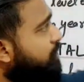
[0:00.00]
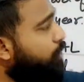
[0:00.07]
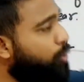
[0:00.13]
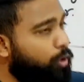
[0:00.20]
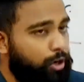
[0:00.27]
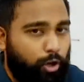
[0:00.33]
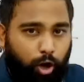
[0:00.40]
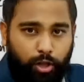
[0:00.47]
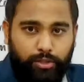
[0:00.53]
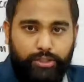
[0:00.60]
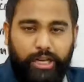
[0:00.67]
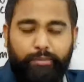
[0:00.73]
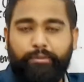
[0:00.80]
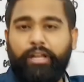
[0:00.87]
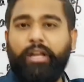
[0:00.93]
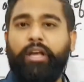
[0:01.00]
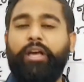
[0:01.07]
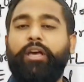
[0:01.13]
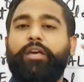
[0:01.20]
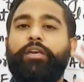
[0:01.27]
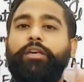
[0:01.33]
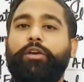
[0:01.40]
this whole concept,
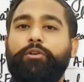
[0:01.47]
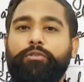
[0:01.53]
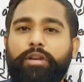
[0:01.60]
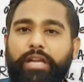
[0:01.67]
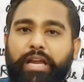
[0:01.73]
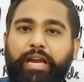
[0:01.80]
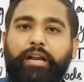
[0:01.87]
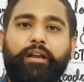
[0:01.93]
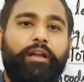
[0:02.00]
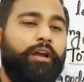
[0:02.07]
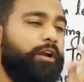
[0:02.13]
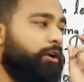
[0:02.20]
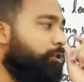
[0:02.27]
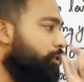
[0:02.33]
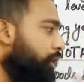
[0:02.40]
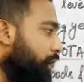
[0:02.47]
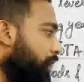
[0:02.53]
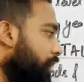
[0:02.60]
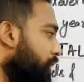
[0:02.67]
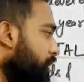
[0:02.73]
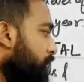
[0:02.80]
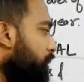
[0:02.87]
you need to
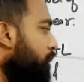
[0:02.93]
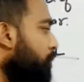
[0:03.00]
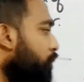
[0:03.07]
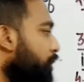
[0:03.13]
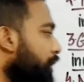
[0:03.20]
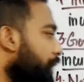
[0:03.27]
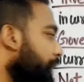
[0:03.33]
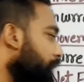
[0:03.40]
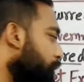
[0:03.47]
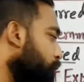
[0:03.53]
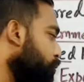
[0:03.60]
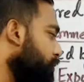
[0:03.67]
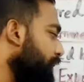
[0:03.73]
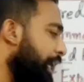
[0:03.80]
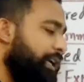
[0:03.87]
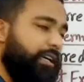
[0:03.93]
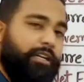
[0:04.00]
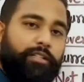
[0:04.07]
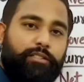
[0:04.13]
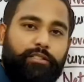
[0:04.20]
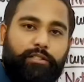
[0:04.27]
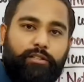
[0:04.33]
learn only two
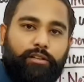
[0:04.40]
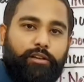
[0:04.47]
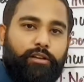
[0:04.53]
sectors.